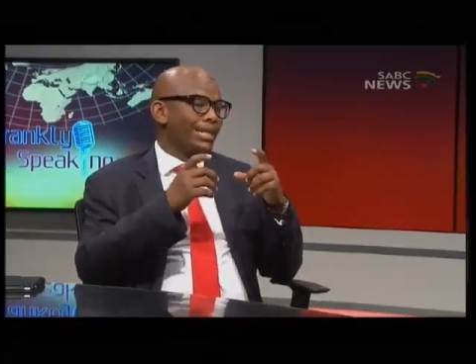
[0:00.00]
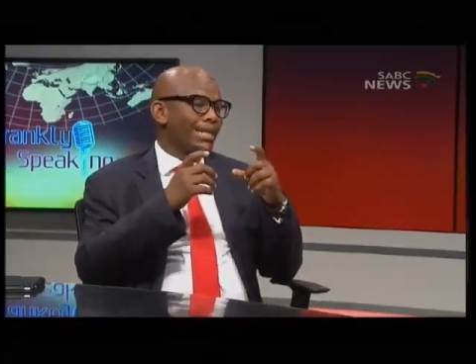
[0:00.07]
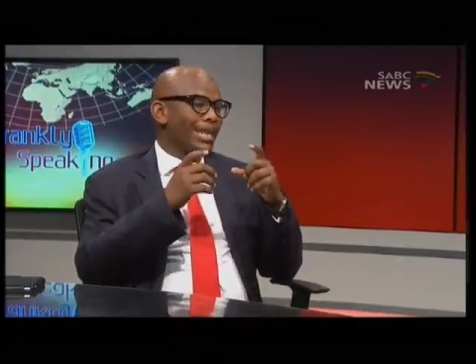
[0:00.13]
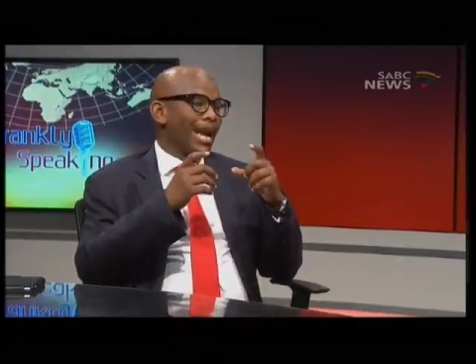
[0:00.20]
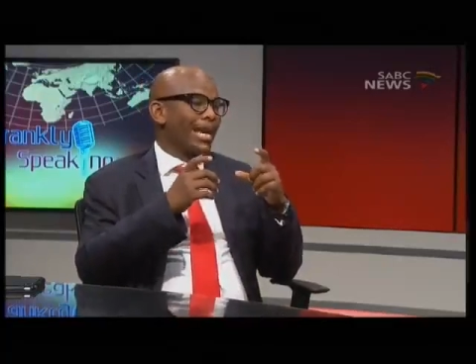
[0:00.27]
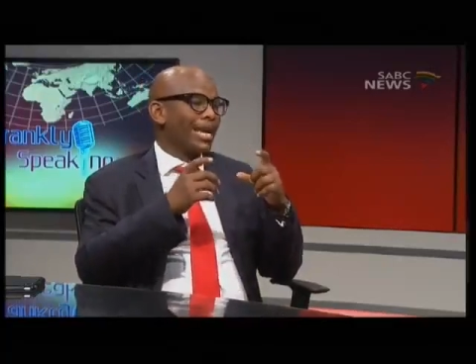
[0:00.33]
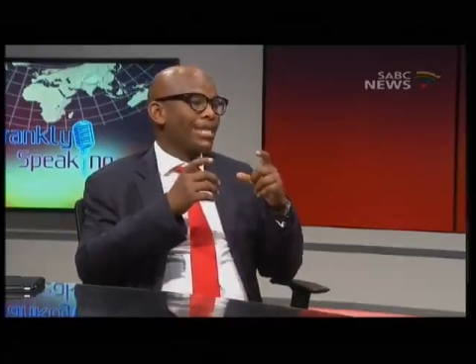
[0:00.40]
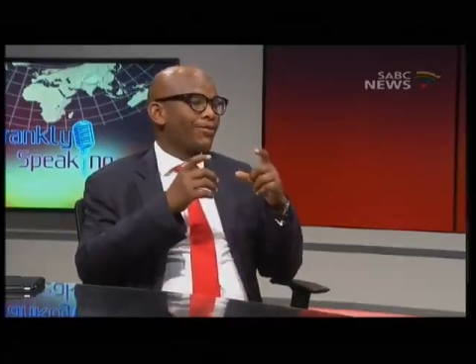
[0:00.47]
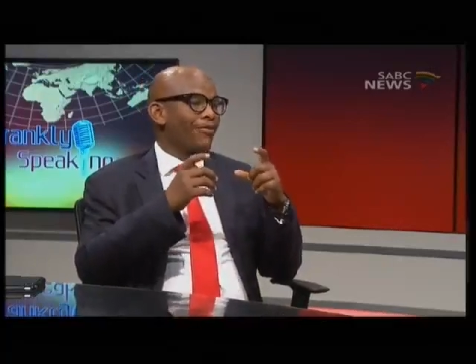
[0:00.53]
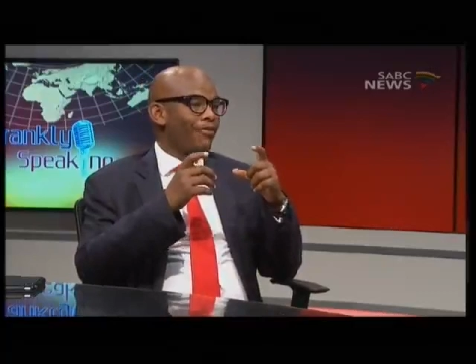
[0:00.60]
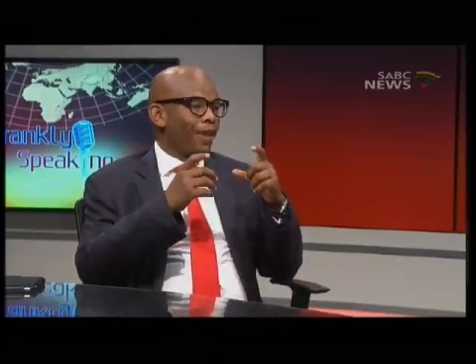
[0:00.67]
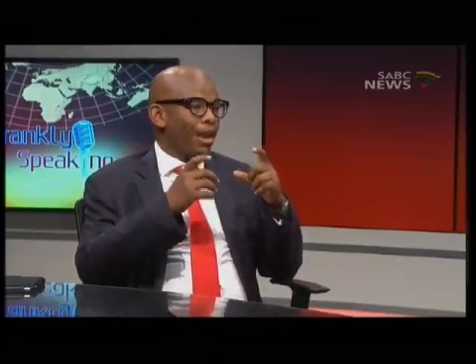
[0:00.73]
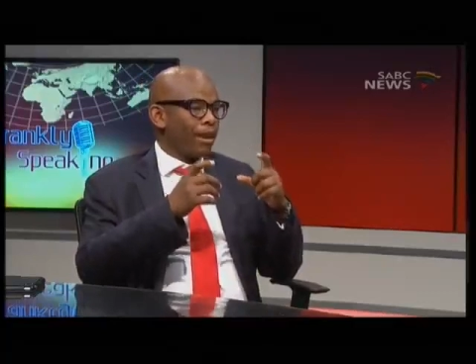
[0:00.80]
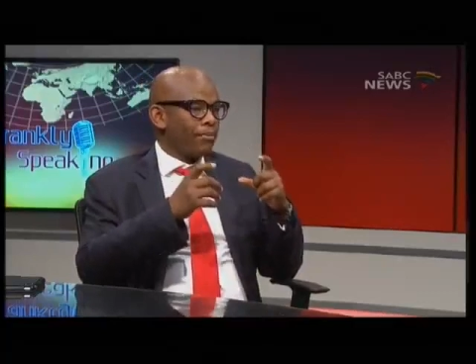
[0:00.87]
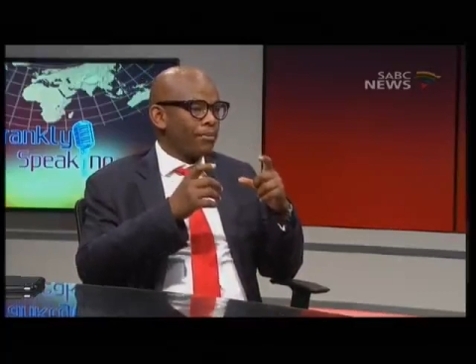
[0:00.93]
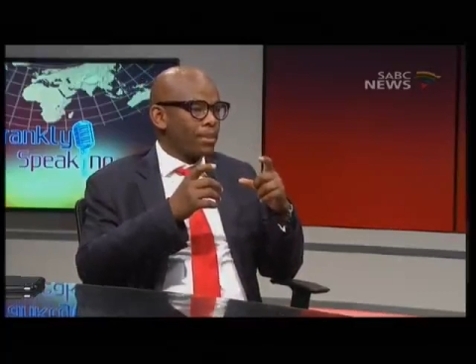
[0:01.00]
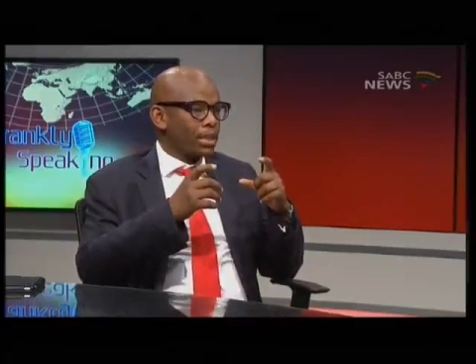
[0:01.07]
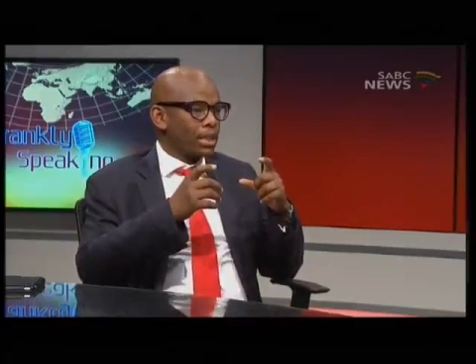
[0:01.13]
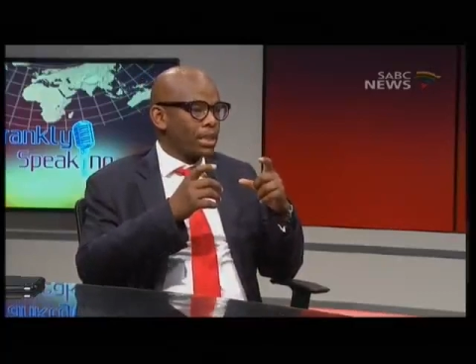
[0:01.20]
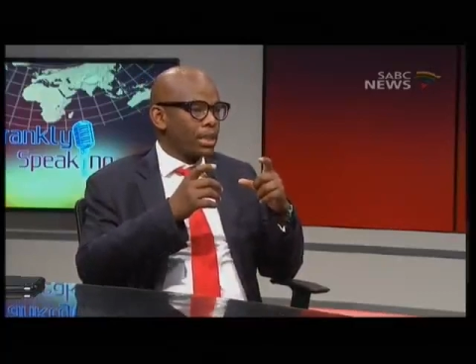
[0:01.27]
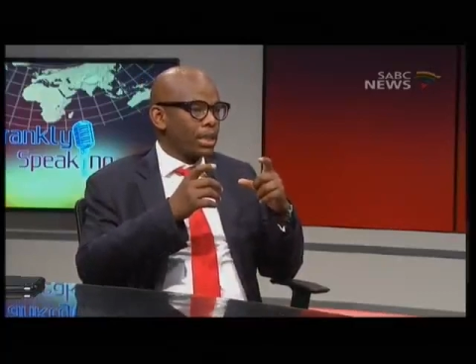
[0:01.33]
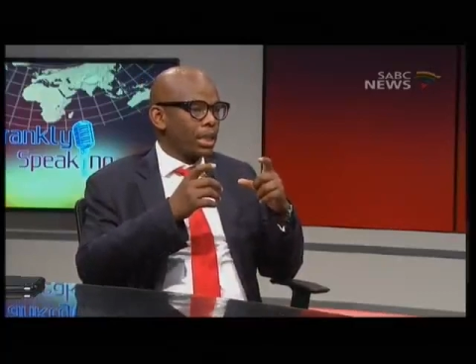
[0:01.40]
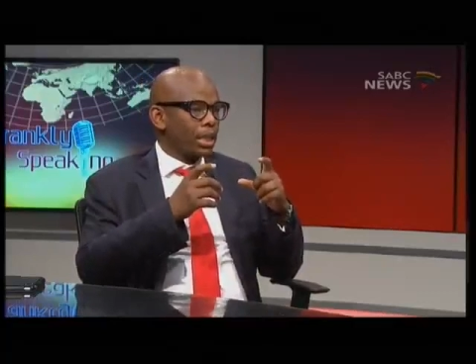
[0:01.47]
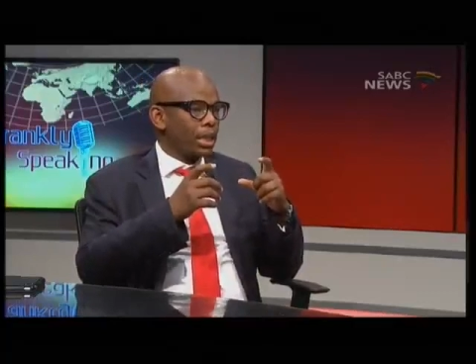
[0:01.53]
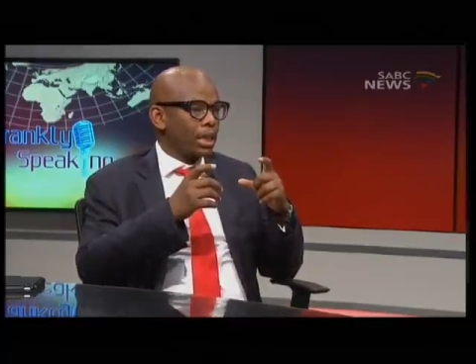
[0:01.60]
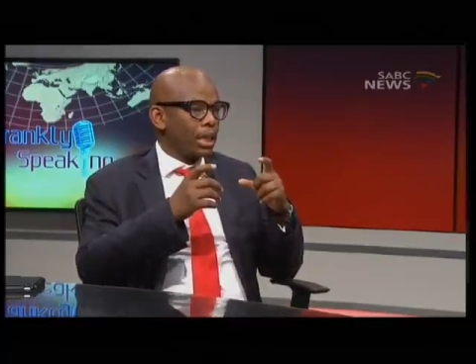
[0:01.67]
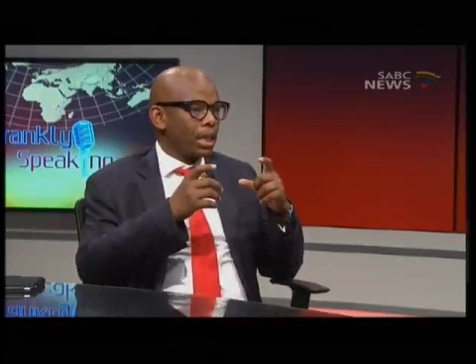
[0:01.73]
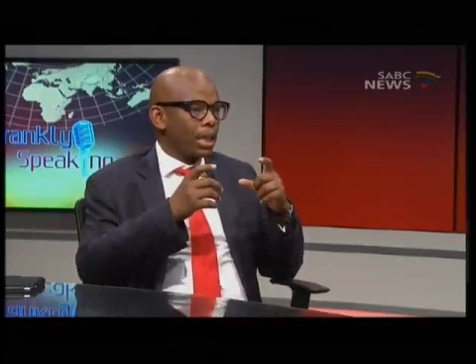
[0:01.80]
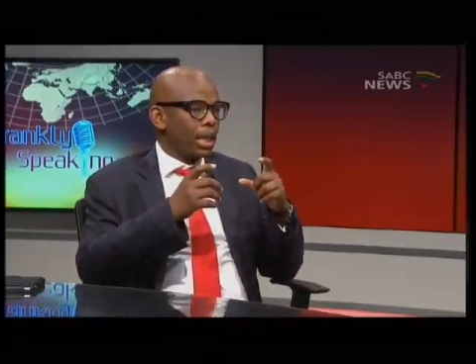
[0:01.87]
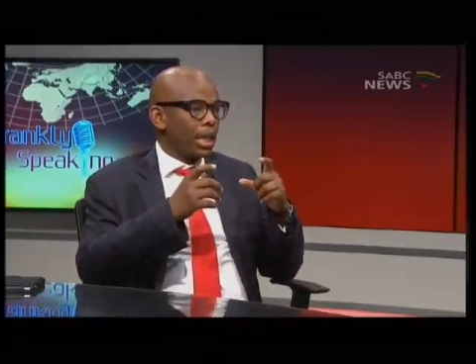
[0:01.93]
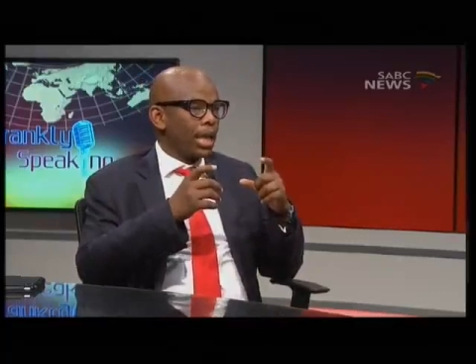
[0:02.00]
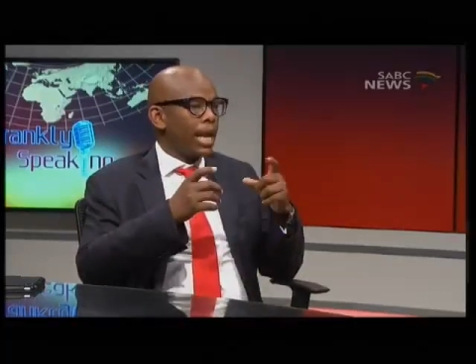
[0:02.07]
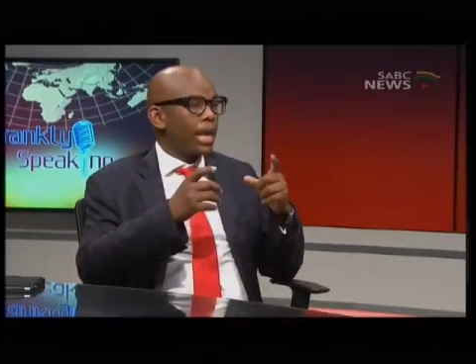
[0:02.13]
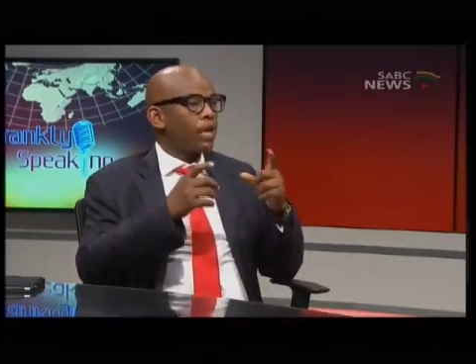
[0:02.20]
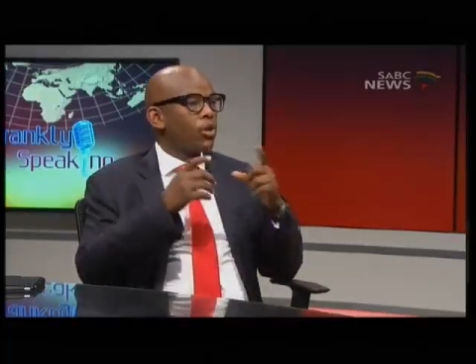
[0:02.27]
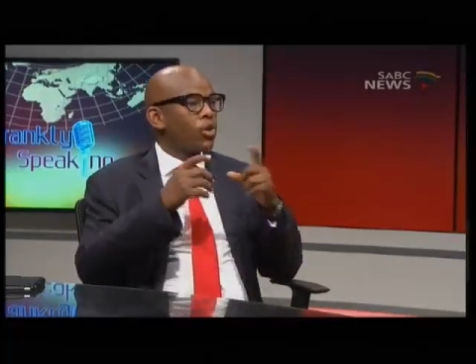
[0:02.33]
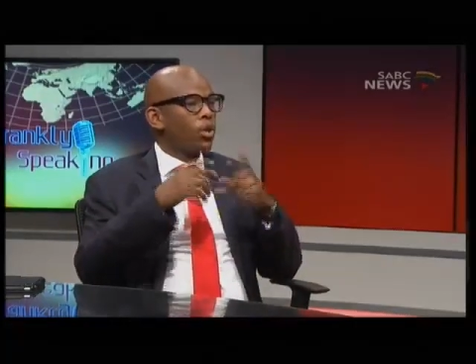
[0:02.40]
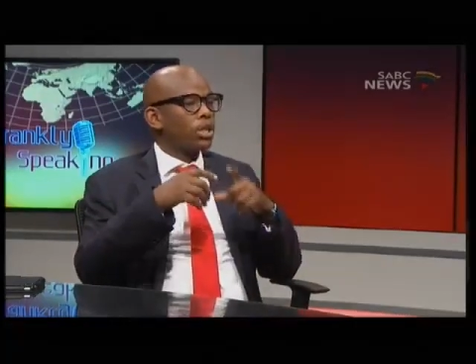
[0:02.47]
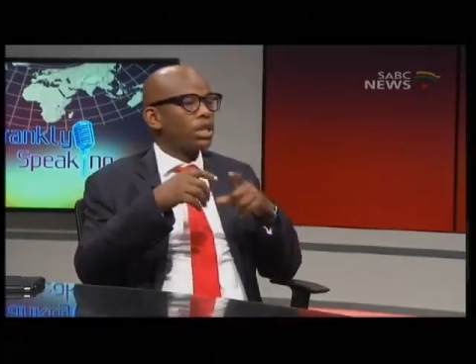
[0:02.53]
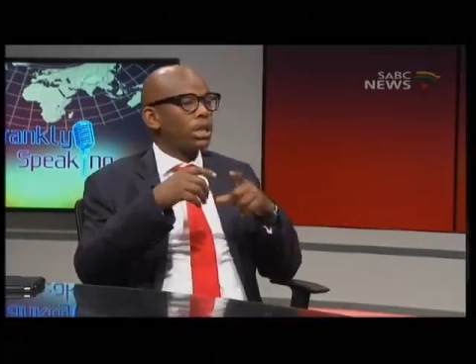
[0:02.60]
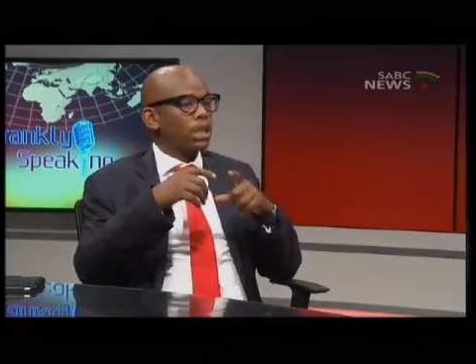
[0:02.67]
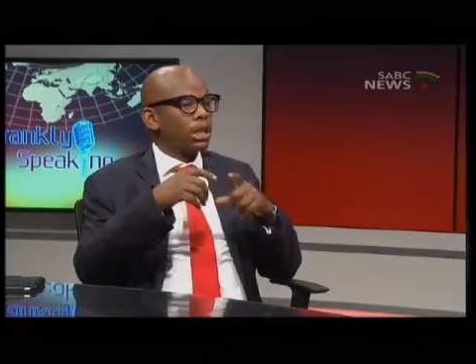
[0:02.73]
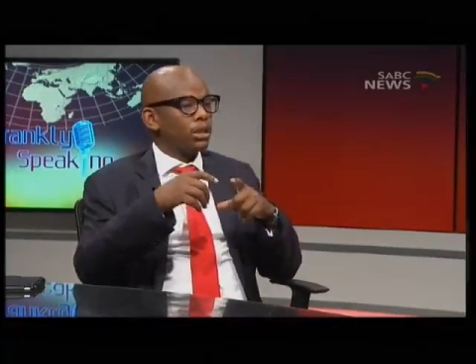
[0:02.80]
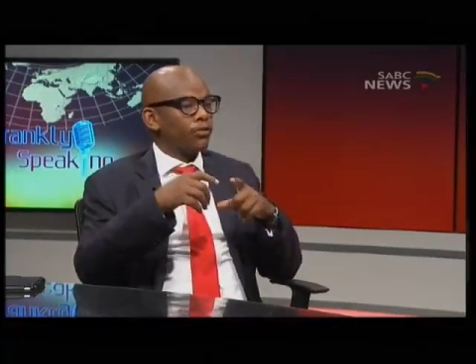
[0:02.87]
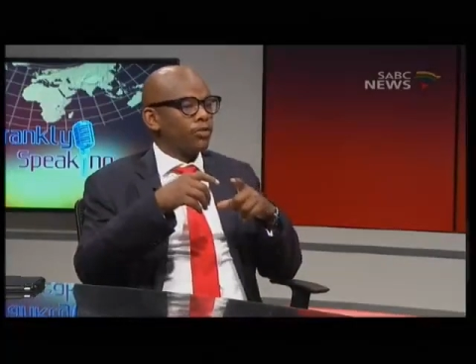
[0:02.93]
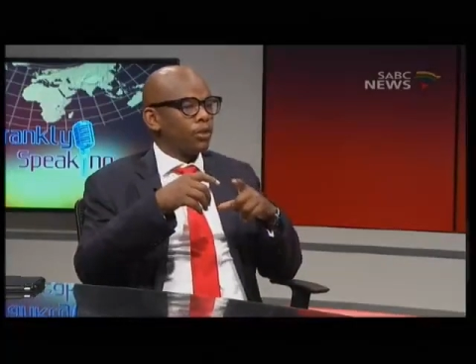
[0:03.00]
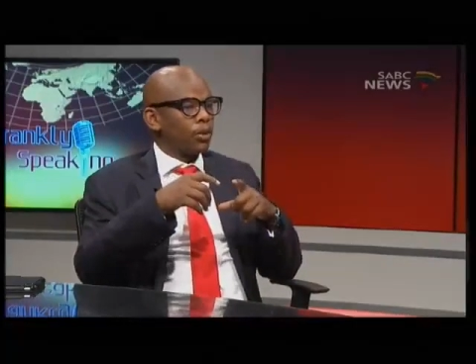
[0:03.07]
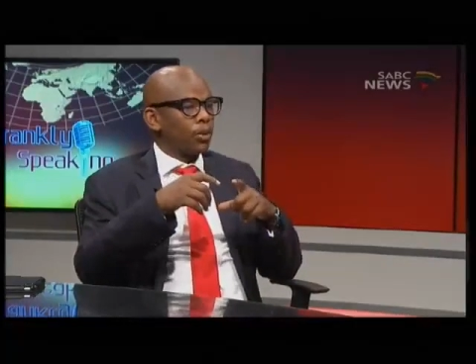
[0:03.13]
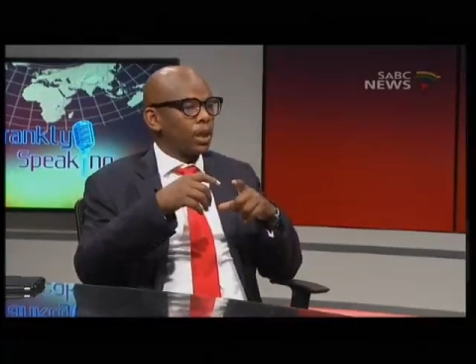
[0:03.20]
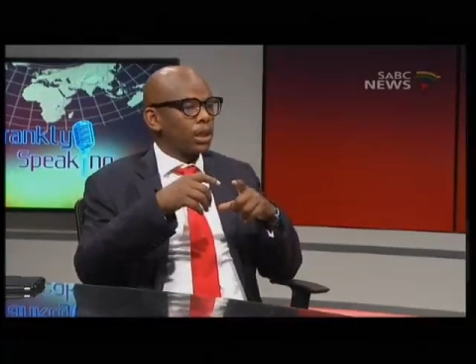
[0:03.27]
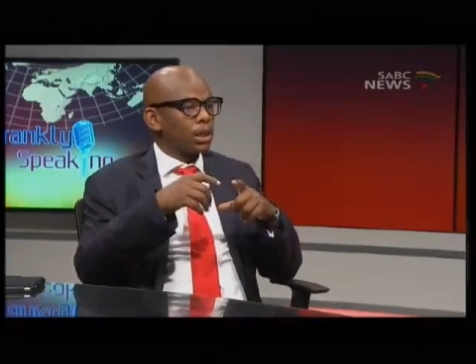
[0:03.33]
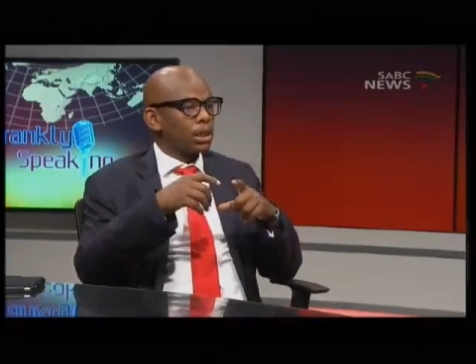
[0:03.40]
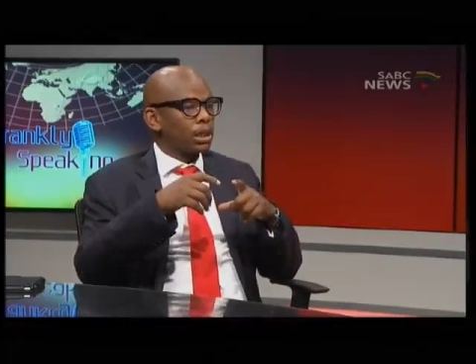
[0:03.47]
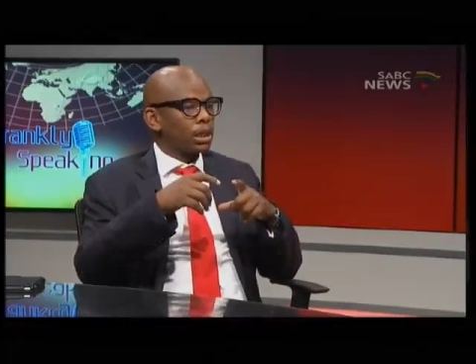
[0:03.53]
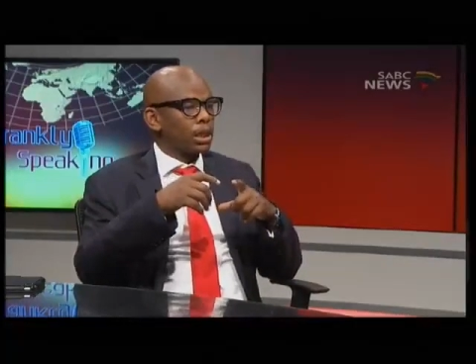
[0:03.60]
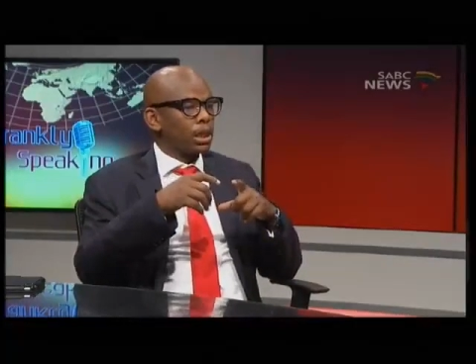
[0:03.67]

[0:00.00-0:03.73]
targets firms and not individuals.